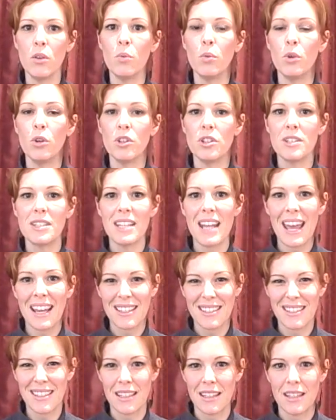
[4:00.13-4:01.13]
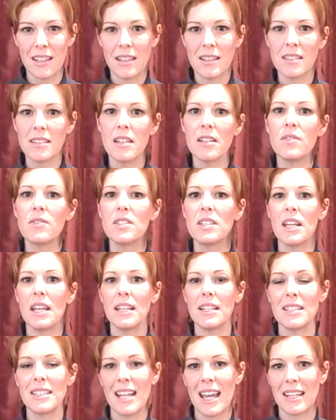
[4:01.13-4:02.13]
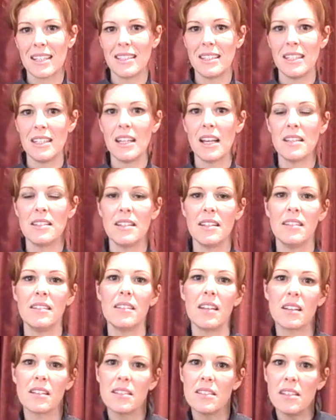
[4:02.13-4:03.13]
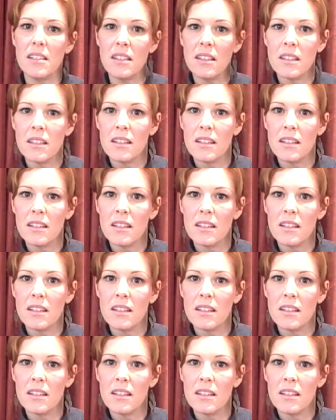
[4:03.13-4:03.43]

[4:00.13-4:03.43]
the word taxi. Instead of saying taxi, I said taxi.